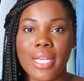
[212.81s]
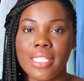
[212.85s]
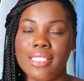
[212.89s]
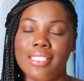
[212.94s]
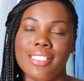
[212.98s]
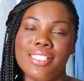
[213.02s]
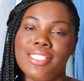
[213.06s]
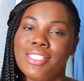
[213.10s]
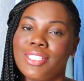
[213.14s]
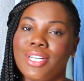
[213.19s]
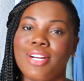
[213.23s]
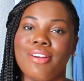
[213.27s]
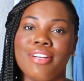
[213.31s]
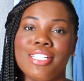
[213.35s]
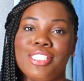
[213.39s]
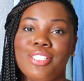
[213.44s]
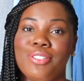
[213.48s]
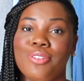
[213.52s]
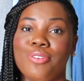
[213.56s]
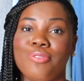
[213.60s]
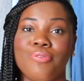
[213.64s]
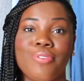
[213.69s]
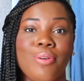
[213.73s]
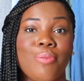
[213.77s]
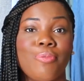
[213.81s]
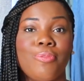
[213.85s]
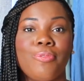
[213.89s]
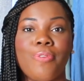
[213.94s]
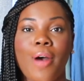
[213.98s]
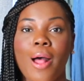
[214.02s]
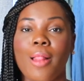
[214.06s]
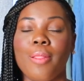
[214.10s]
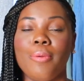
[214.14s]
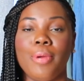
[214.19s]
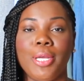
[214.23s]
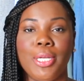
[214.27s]
discourage you from
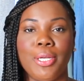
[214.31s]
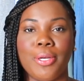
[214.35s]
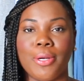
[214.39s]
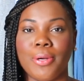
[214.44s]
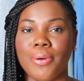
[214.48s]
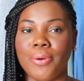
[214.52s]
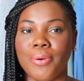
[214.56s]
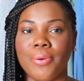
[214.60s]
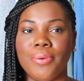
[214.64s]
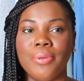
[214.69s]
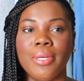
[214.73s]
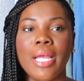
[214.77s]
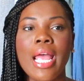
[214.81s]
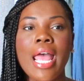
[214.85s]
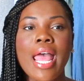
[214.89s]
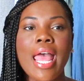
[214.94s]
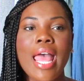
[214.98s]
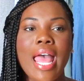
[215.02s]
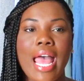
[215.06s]
following your own.